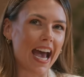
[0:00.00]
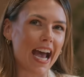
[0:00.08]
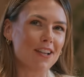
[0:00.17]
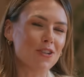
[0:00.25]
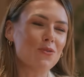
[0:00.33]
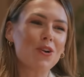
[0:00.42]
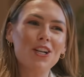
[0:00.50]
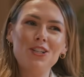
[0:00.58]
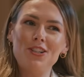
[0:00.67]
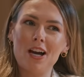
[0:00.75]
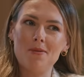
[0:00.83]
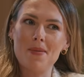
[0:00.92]
And so what can
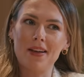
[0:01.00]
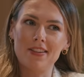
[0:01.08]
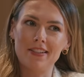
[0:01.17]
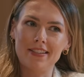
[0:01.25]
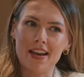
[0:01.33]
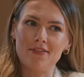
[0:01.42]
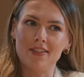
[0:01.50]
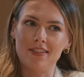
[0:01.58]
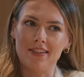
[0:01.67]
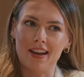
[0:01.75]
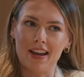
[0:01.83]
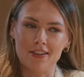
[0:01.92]
you tell me about the
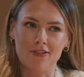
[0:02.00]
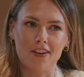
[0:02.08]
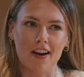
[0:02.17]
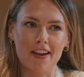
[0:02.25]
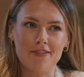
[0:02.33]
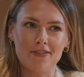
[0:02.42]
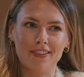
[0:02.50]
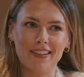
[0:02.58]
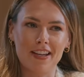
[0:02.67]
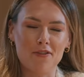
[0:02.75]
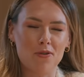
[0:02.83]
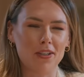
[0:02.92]
7 and the 5,
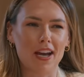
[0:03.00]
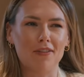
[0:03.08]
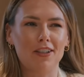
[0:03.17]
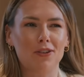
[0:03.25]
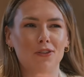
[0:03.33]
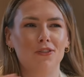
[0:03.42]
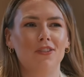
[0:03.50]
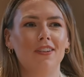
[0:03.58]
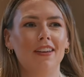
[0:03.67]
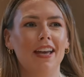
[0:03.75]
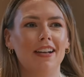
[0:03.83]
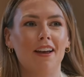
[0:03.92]
if we were to have a sort of
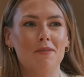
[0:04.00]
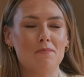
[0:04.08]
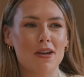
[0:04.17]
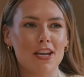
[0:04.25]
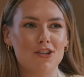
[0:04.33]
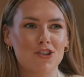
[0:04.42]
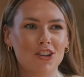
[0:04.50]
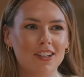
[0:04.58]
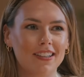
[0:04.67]
headline pitch?